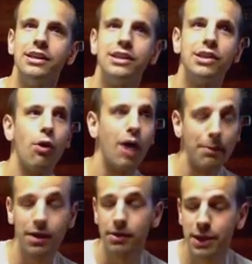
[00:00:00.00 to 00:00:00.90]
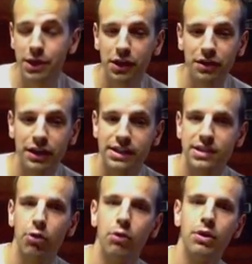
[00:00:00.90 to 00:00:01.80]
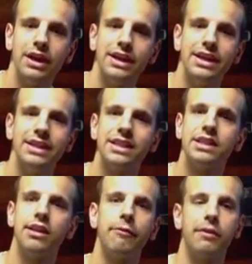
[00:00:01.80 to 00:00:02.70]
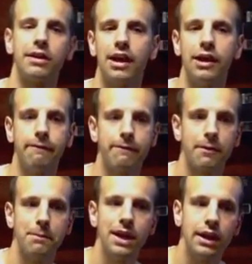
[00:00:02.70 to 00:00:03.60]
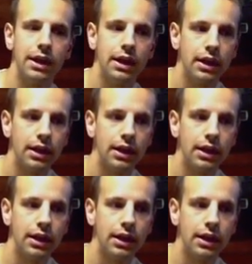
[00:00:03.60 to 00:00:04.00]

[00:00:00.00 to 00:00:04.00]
So I'm going to be 30. So it's a different life for me